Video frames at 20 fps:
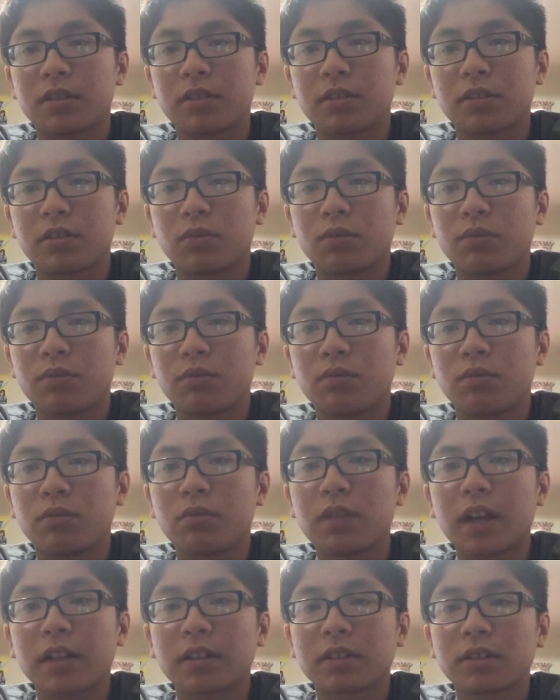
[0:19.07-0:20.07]
So
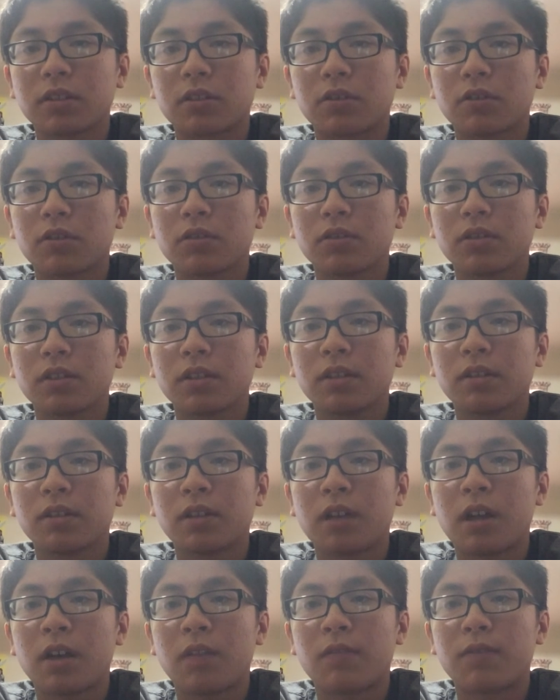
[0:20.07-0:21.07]
that's early
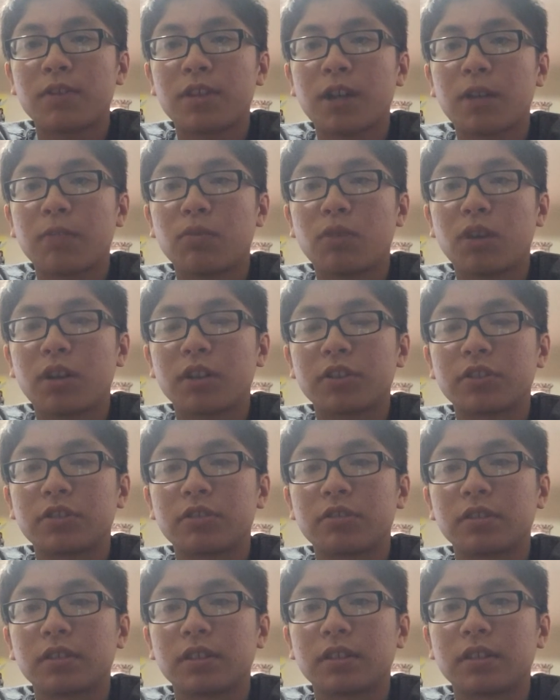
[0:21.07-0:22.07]
for dub
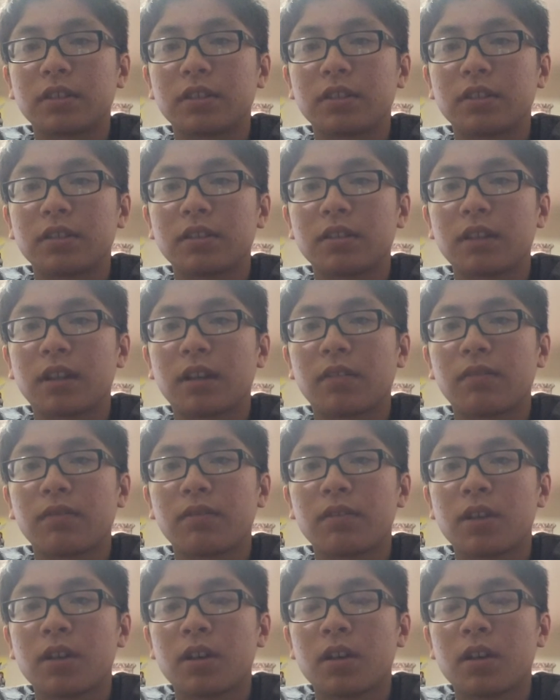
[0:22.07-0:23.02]
watchers and stuff.